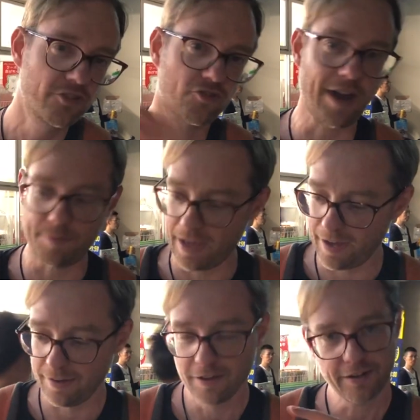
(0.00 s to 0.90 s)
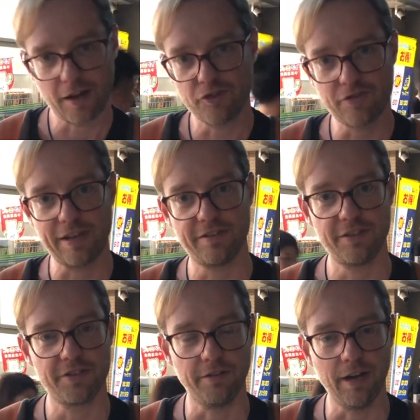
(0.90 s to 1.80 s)
Scrap that, go straight to
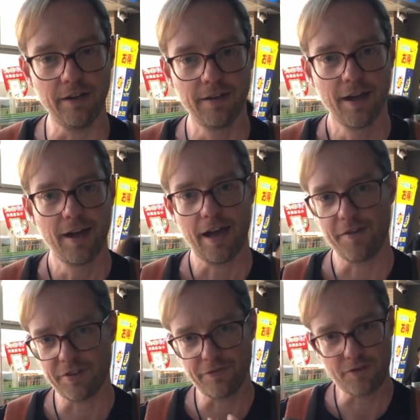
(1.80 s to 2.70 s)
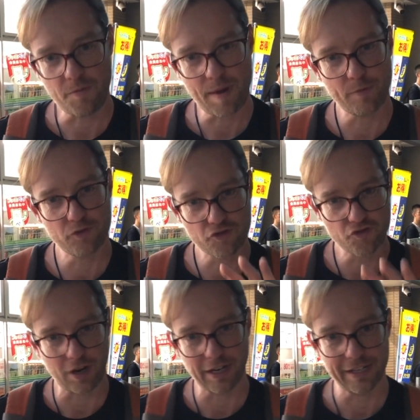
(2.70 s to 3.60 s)
the tuna. I've seen a few people
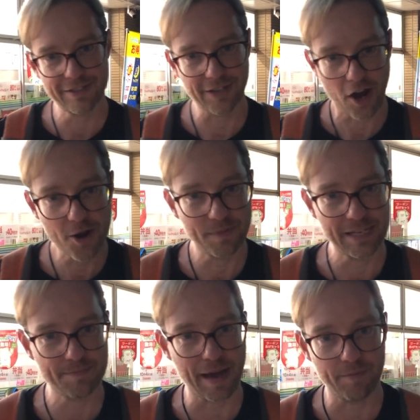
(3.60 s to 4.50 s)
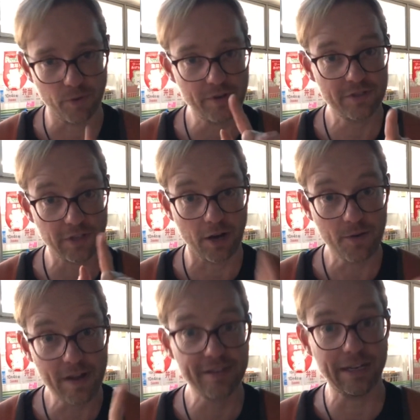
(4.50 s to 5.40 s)
struggling to open these bad boys, so
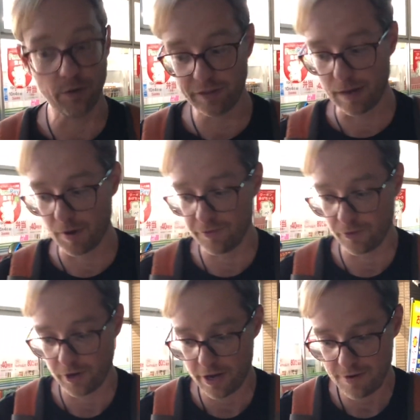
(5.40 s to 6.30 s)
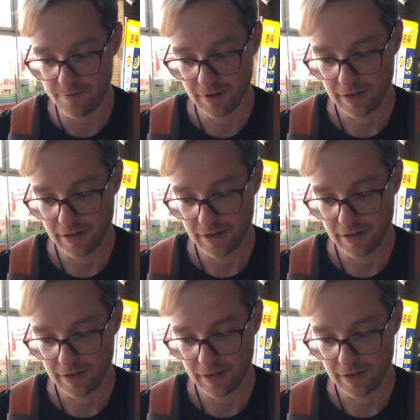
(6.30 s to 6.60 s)
here's a little demo for you.